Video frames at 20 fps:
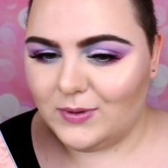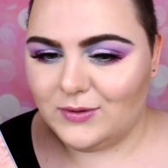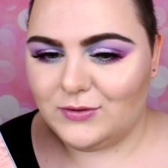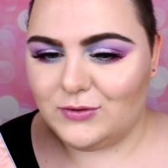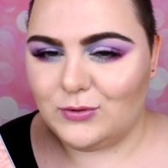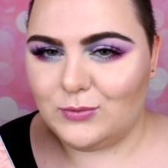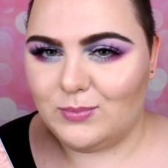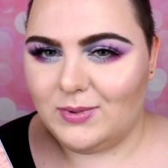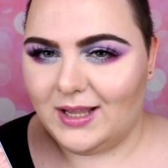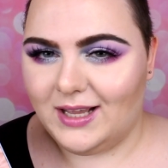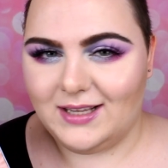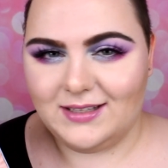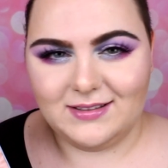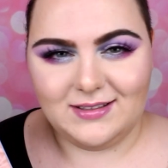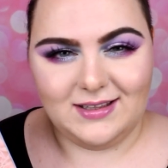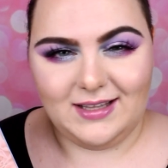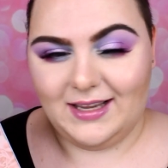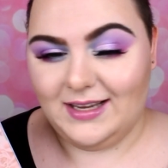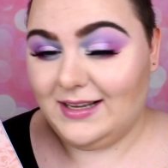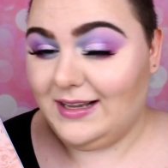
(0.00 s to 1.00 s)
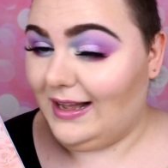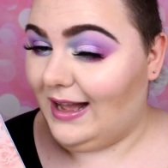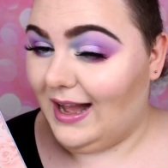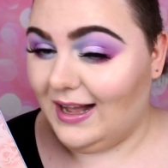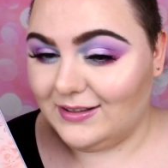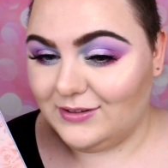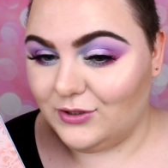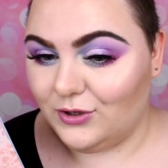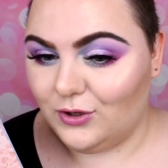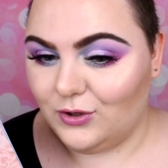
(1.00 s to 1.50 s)
want to blend like
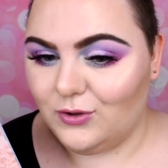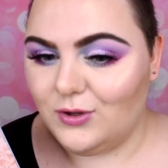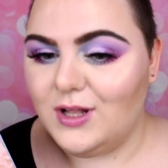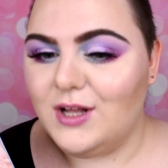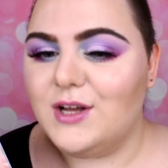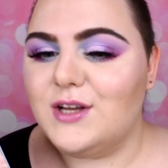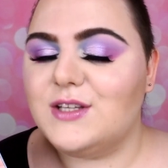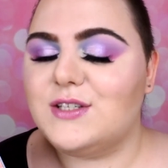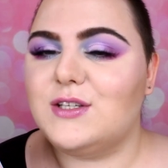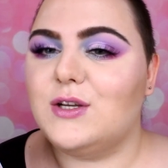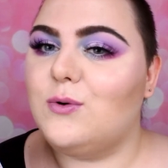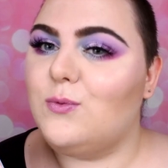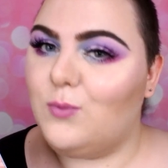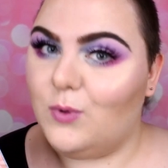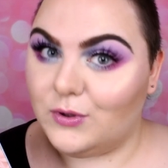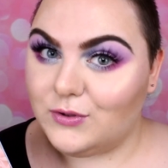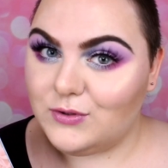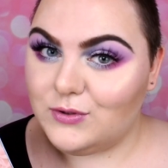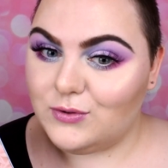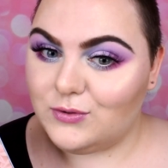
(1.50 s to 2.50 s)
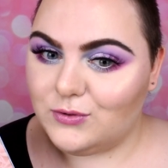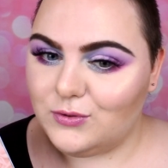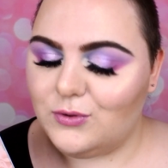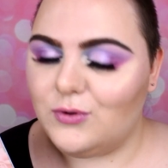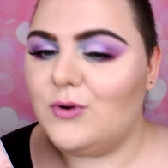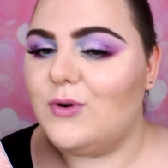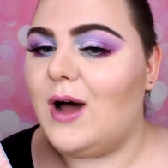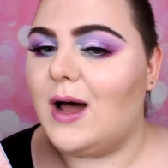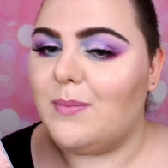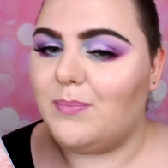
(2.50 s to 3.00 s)
at all, so what you
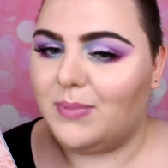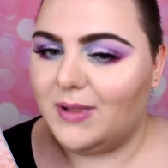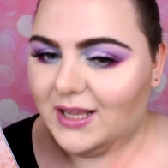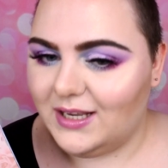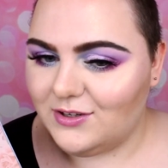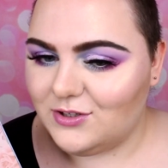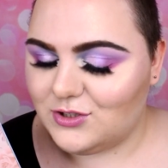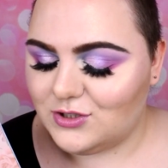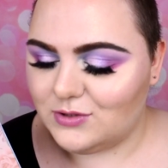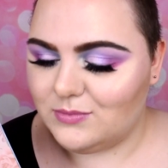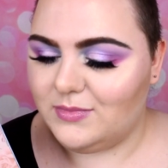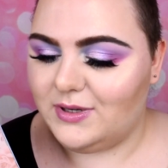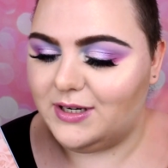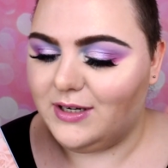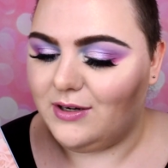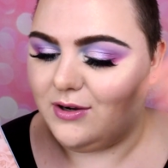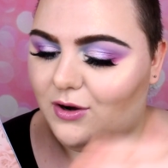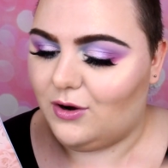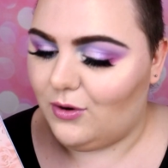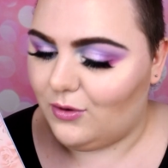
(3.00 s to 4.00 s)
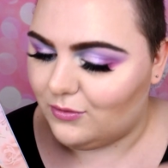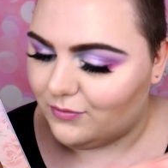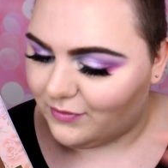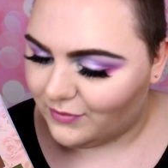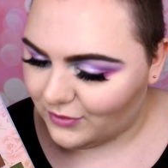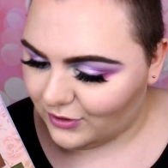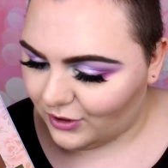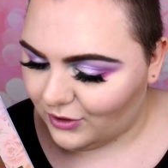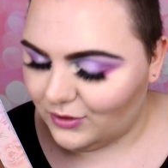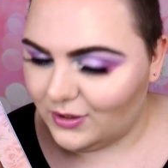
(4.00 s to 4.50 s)
do, apply shimmer
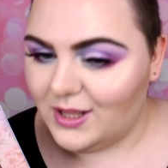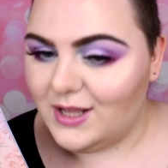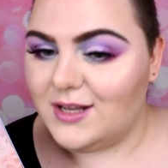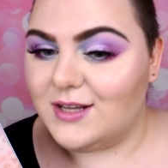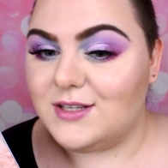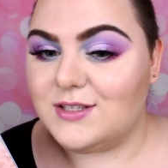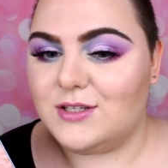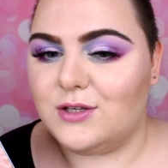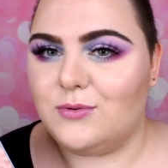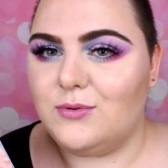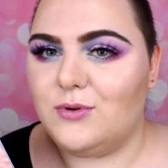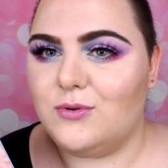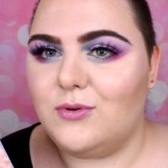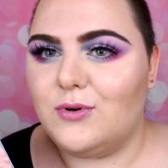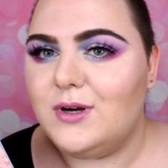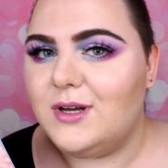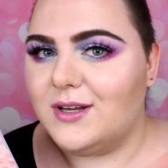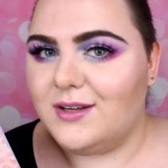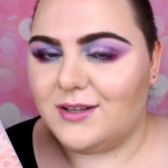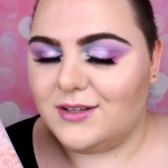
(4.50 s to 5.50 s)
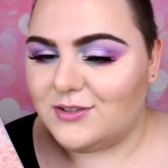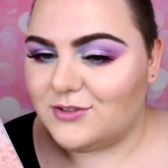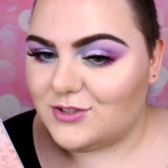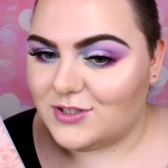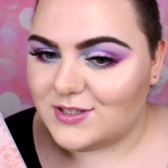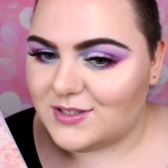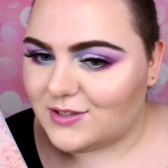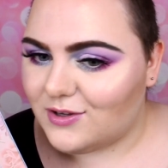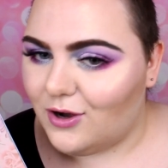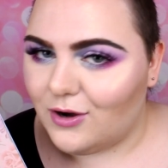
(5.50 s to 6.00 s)
overall, so you
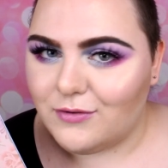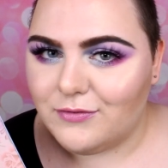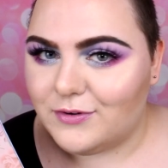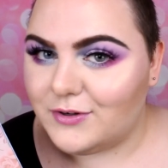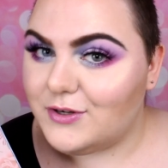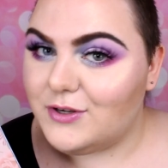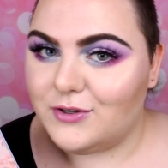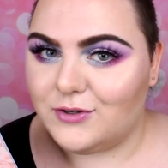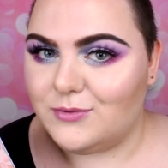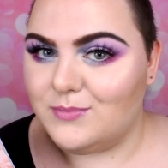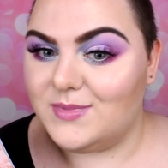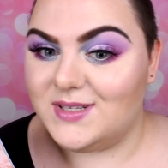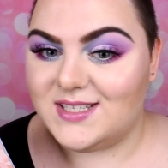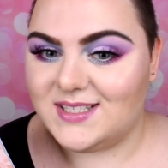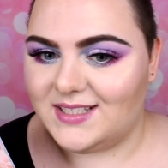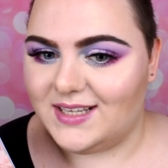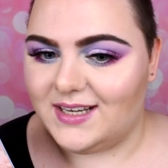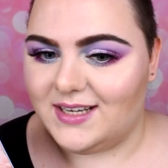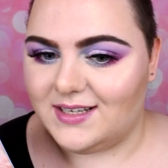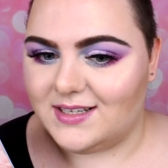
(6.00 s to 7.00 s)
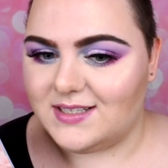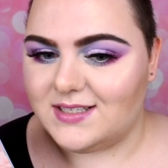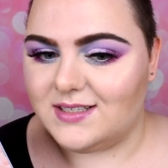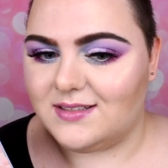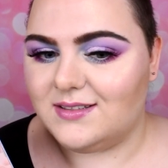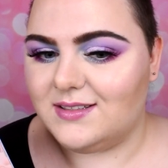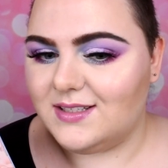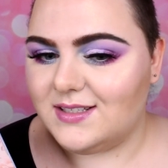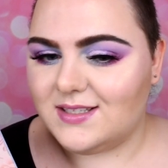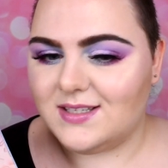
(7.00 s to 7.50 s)
just cover your mistakes.
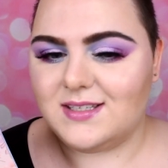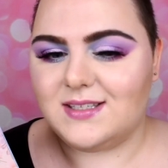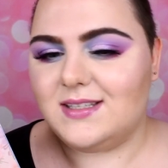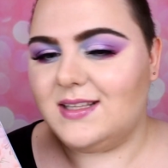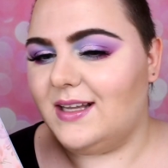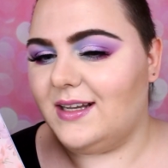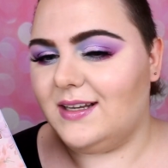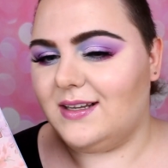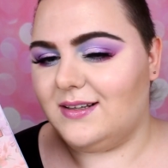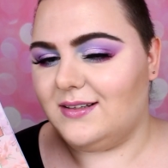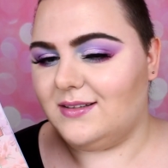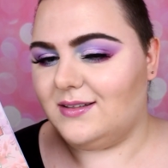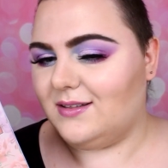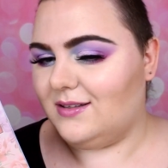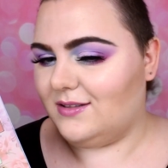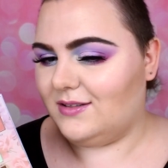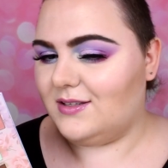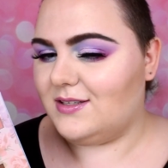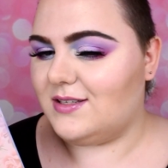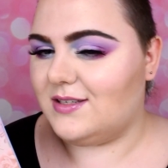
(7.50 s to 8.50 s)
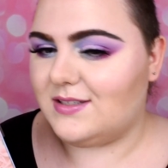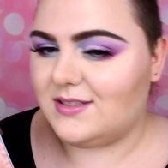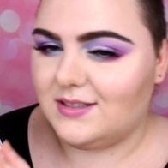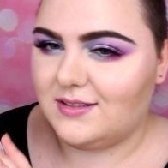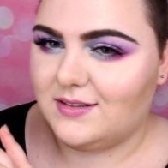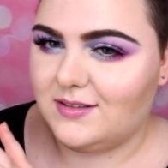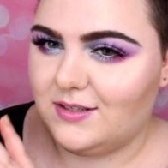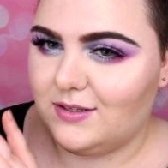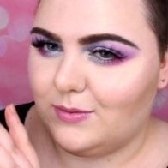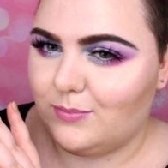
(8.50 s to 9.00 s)
This is
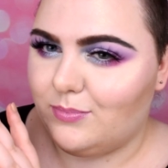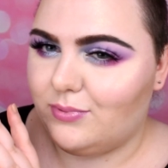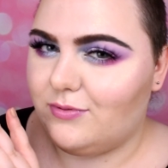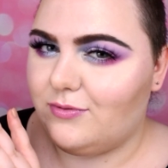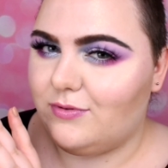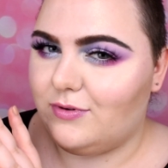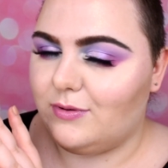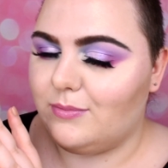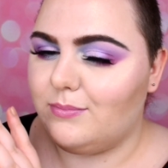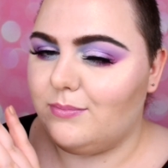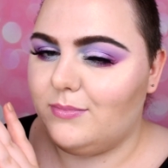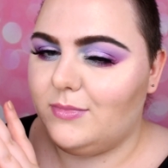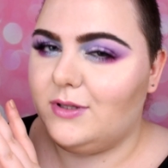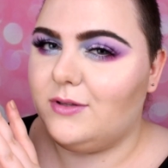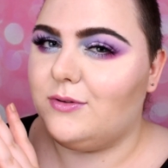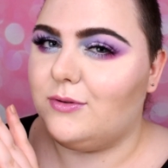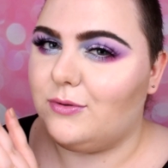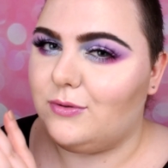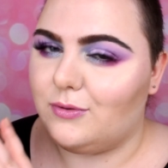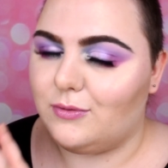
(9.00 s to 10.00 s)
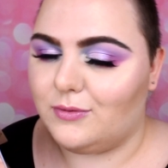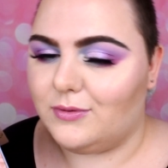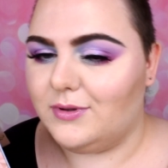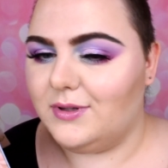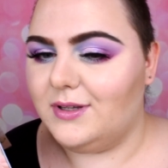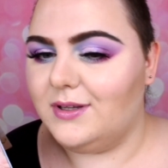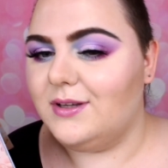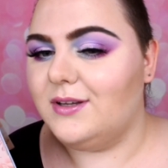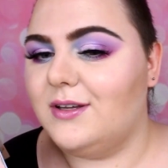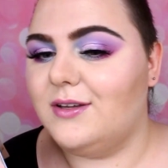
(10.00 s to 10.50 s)
a tip from me to you.
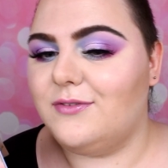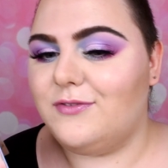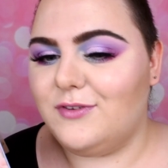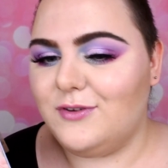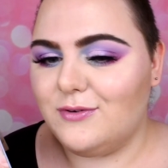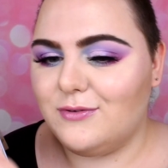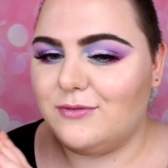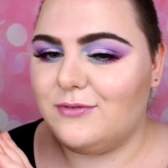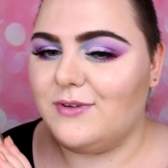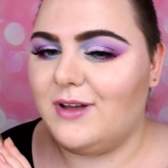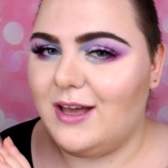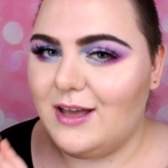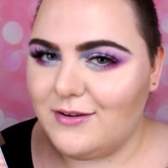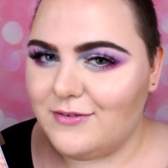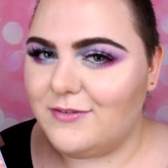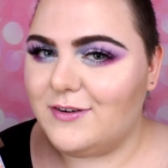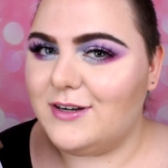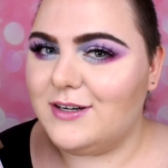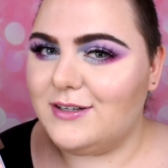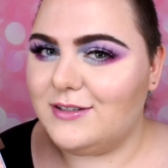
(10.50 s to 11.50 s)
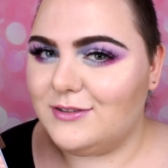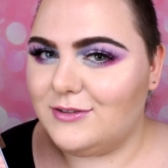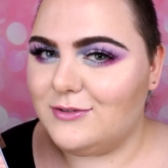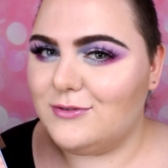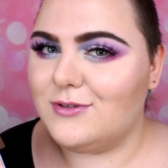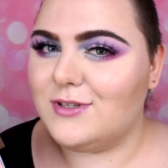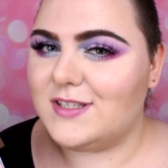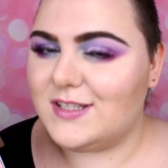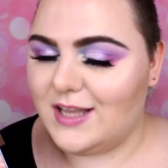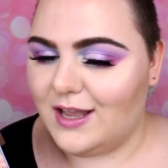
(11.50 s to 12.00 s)
If you've ever
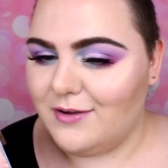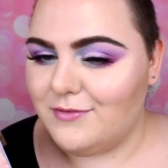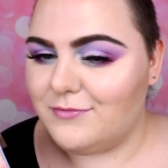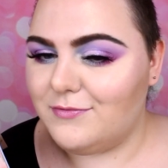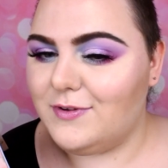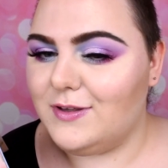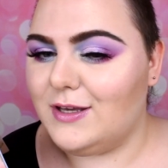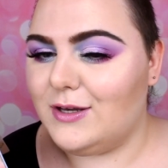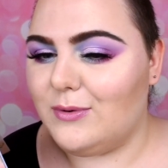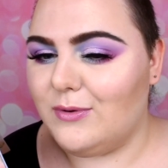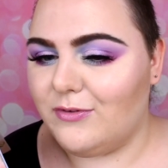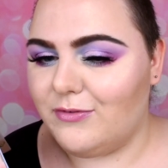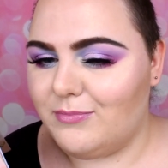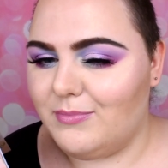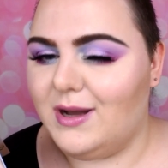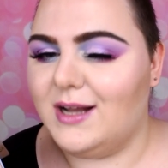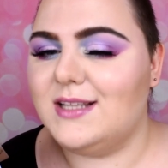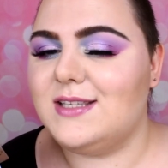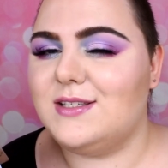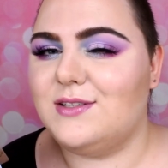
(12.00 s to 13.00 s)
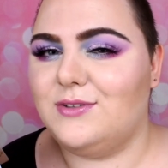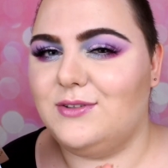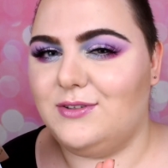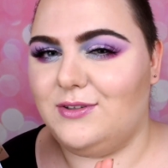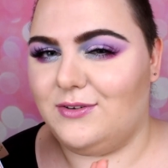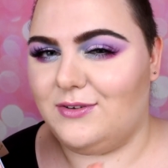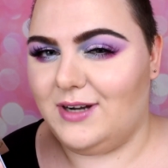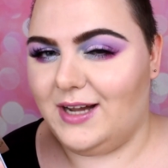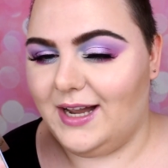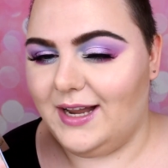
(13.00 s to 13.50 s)
do something with mattes on
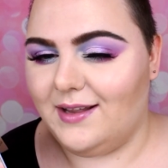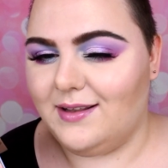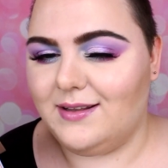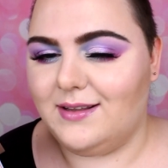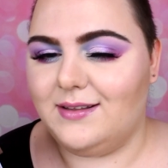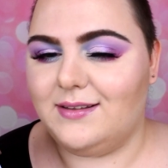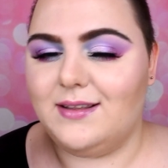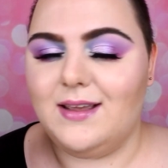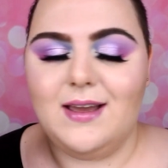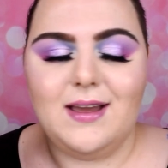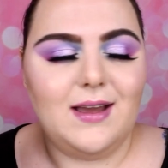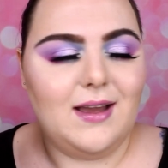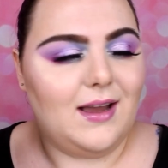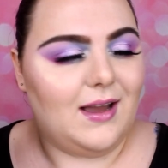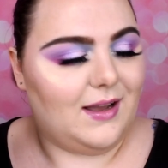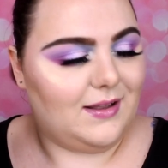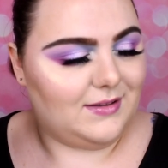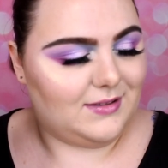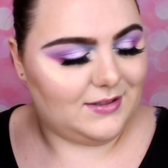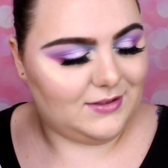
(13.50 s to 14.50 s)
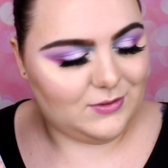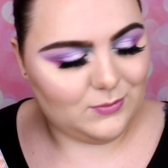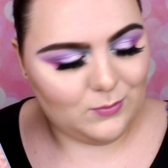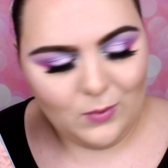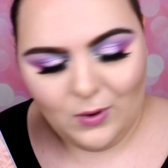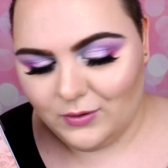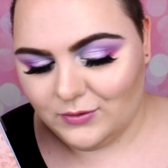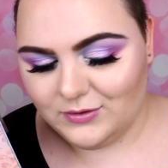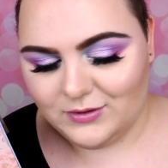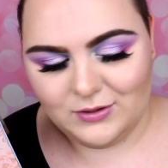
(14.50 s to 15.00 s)
your eyelid and it
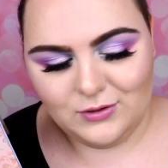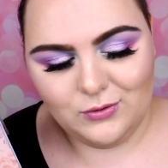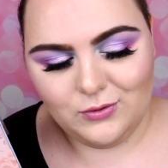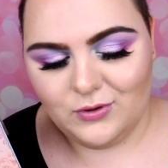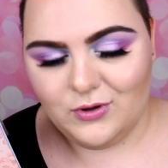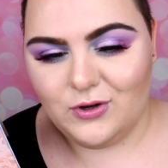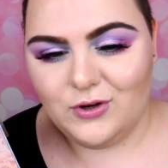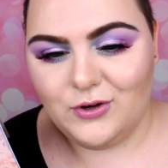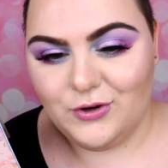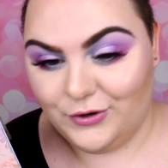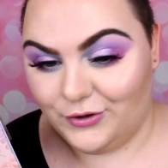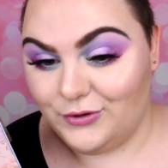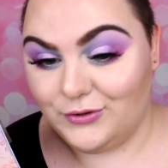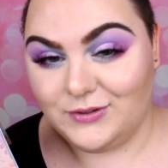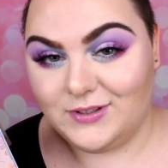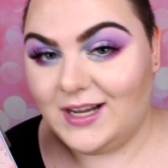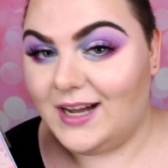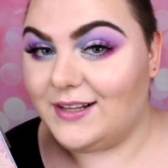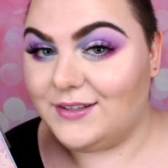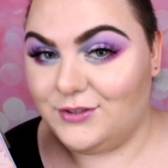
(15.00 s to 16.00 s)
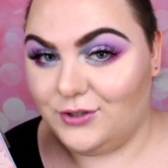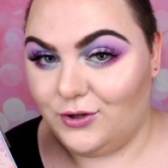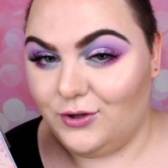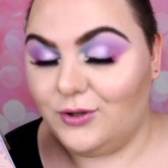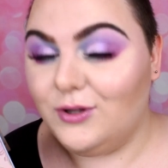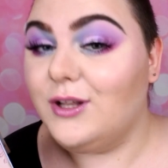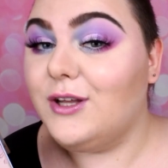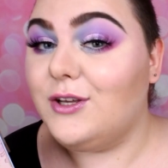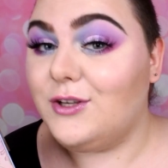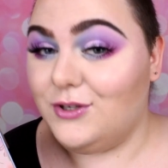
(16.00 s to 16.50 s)
won't look good at
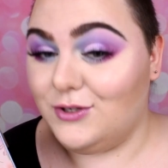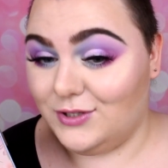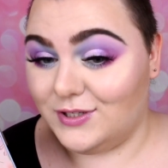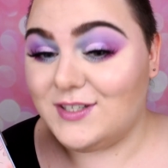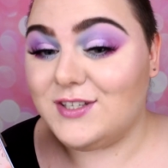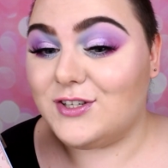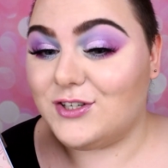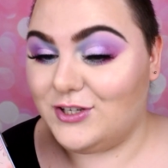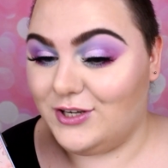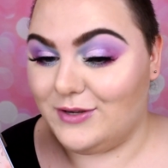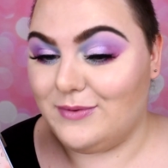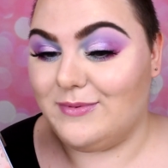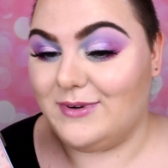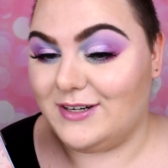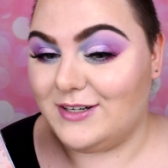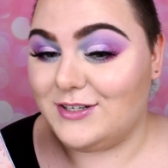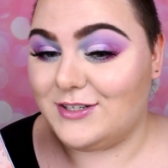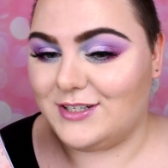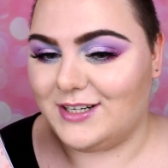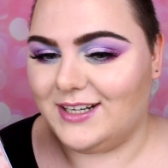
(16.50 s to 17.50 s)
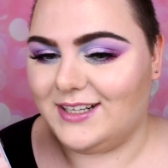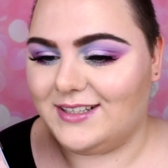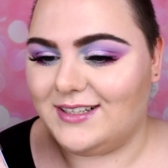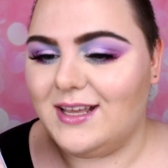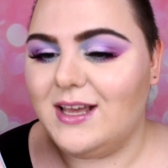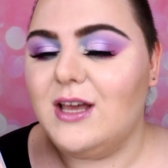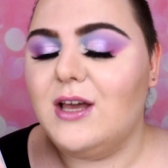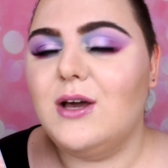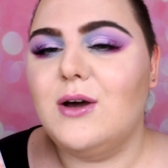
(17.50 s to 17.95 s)
all, use shimmer shade.